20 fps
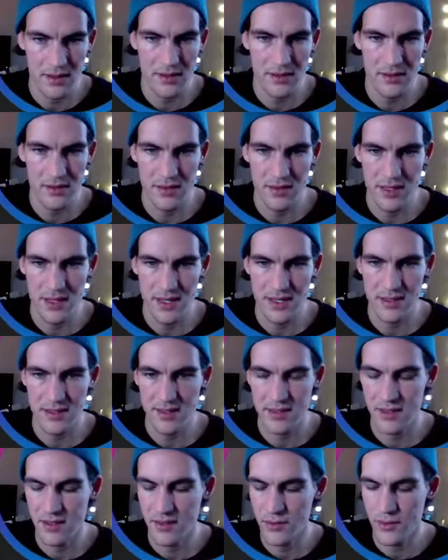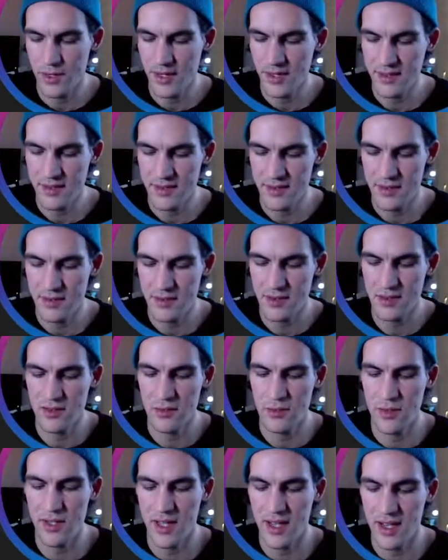90 degrees. So
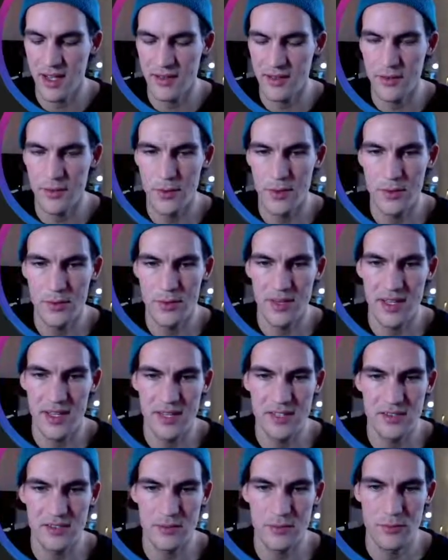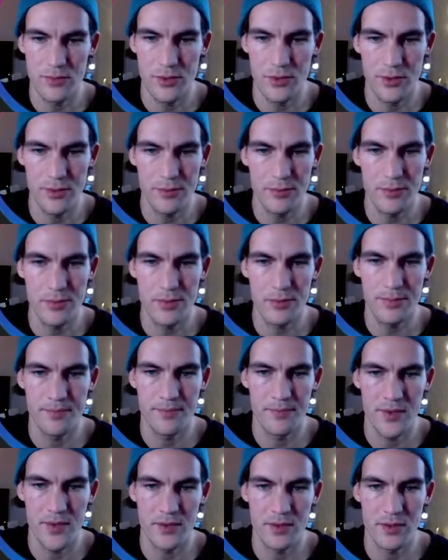we add a rotation prop
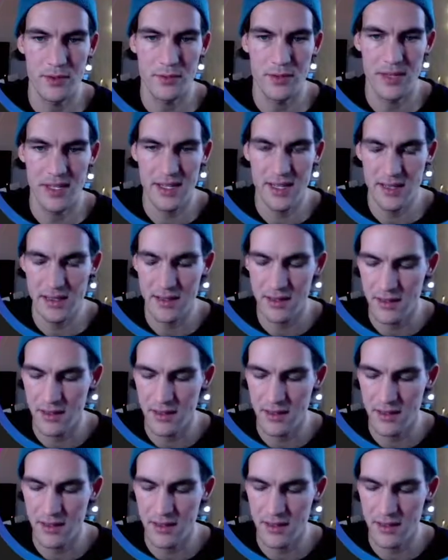to the plane,